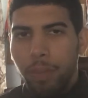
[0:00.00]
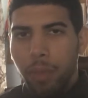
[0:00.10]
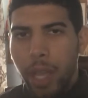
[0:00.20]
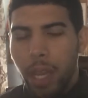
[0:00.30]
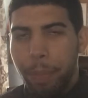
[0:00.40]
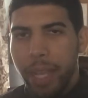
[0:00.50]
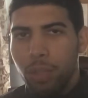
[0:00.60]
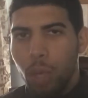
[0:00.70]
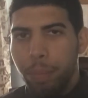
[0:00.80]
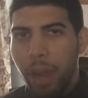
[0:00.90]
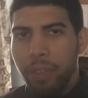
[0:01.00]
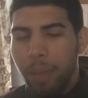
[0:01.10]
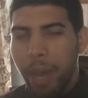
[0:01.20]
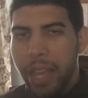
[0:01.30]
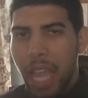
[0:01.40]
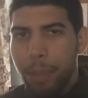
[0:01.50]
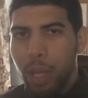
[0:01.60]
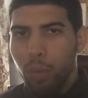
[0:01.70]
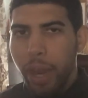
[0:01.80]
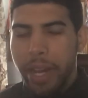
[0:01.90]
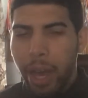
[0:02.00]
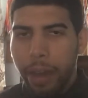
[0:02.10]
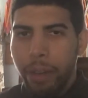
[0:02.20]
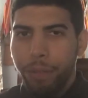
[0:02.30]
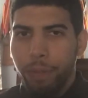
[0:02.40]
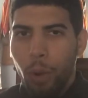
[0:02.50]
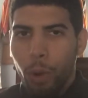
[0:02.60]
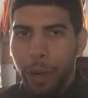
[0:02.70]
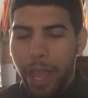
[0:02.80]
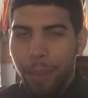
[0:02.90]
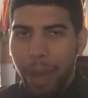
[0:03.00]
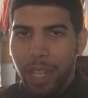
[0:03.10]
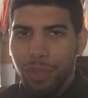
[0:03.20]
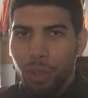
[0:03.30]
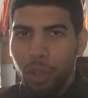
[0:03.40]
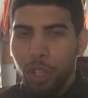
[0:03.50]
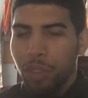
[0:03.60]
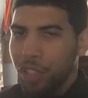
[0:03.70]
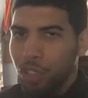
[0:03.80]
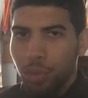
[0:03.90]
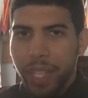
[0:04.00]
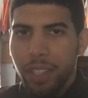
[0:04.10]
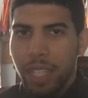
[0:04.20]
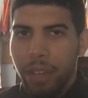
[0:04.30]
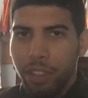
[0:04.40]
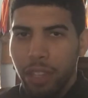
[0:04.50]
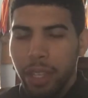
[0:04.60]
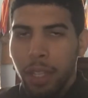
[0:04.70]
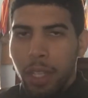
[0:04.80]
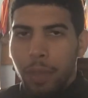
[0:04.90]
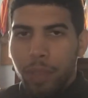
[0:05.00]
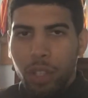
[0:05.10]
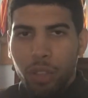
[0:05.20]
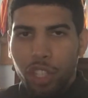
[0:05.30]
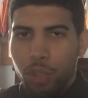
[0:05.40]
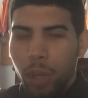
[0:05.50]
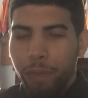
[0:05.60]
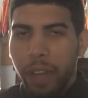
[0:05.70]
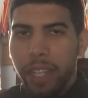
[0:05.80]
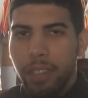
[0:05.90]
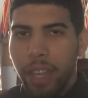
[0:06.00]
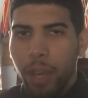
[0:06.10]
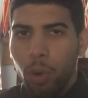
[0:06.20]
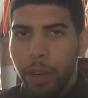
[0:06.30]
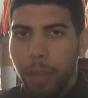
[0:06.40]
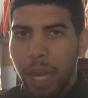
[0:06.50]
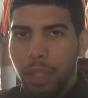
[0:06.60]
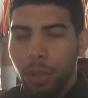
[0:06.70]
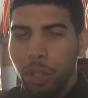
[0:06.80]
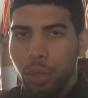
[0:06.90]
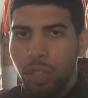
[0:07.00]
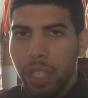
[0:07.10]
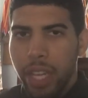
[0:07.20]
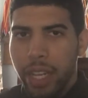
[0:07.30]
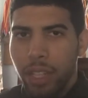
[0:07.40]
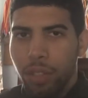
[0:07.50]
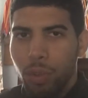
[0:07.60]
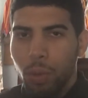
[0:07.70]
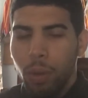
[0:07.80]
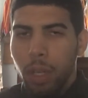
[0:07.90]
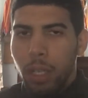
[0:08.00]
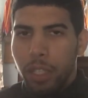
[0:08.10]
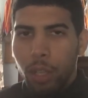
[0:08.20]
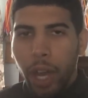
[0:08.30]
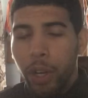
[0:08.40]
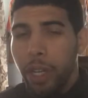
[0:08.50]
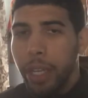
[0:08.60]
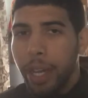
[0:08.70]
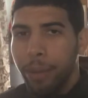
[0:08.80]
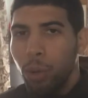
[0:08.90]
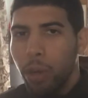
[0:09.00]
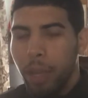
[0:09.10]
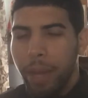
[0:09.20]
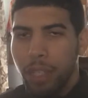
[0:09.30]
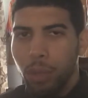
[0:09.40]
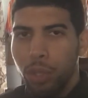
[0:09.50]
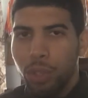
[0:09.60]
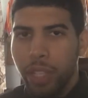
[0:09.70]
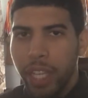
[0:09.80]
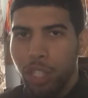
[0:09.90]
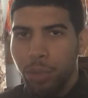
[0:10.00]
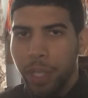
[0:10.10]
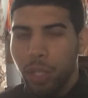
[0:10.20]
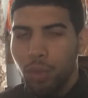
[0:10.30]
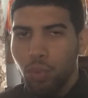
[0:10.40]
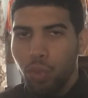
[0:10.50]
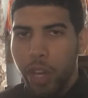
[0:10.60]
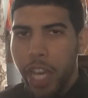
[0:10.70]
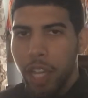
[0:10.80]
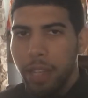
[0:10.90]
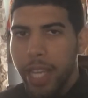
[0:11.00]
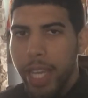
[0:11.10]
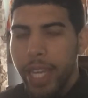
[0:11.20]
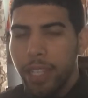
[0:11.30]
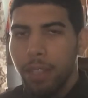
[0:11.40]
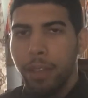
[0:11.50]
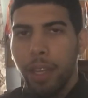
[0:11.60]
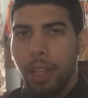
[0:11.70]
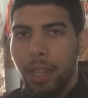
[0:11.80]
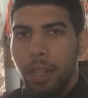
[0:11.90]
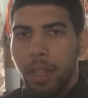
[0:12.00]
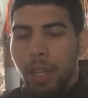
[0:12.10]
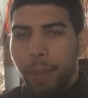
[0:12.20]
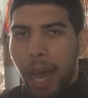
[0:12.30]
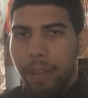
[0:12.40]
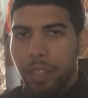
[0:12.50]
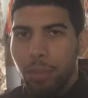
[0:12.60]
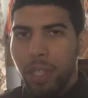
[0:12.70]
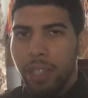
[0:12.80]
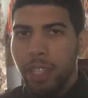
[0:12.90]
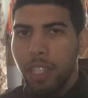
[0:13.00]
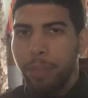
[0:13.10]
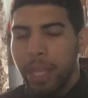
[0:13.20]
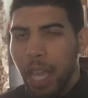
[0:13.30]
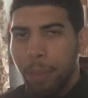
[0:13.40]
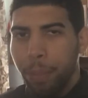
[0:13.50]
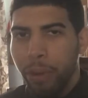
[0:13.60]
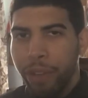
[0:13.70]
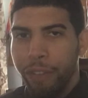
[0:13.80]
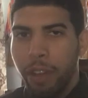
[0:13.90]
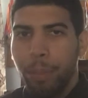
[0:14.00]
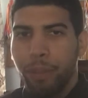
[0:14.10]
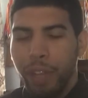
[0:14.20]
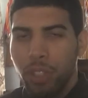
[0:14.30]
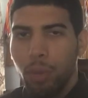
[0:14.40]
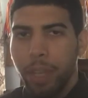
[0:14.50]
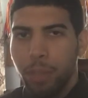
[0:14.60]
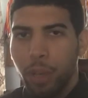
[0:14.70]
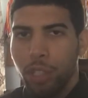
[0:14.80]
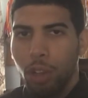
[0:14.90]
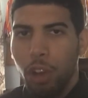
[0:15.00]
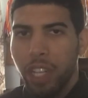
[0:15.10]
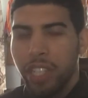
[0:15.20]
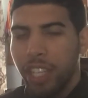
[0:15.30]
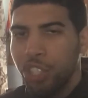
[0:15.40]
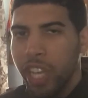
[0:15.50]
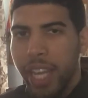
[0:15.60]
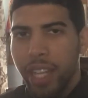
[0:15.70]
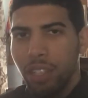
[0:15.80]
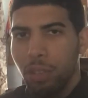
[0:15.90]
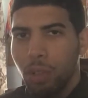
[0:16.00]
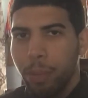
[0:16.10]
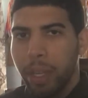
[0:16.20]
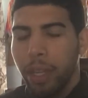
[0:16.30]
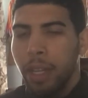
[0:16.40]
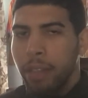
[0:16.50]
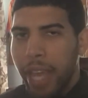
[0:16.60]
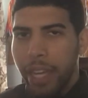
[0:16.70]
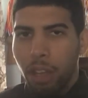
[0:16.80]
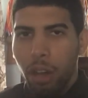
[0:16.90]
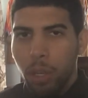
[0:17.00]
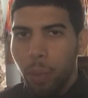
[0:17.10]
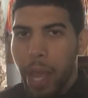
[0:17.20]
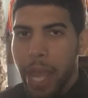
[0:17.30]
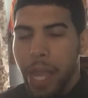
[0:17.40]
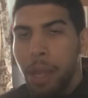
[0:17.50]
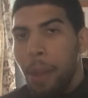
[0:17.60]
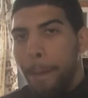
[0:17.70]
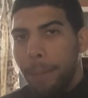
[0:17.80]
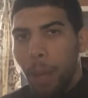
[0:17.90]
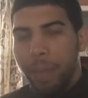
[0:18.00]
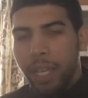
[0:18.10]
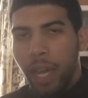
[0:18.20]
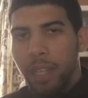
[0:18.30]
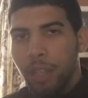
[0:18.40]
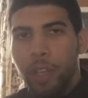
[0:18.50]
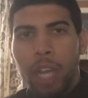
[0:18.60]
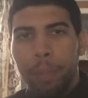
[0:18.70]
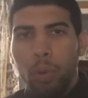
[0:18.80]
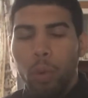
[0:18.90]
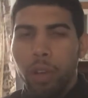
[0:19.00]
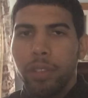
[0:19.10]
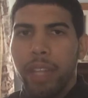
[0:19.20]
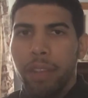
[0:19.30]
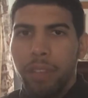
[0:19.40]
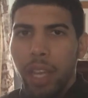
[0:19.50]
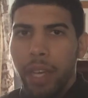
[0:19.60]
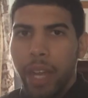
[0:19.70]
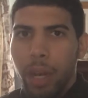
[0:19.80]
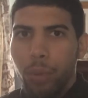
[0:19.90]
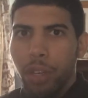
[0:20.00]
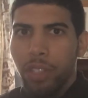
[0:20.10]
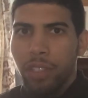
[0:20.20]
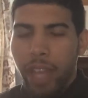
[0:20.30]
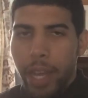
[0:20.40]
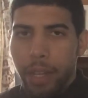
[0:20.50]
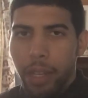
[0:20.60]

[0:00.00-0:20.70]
and he basically brought the Miami right out of Jorge Masvidal. You know, the streets and everything. You know, the street fights that Jorge Masvidal used to get into. You Jorge, Jorge Masvidal used to get triggered really easily. But obviously, since he became a, pref- a professional mixed martial artist, had changed a little bit. That had gone away. But because of a couple words that Leon Edwards said,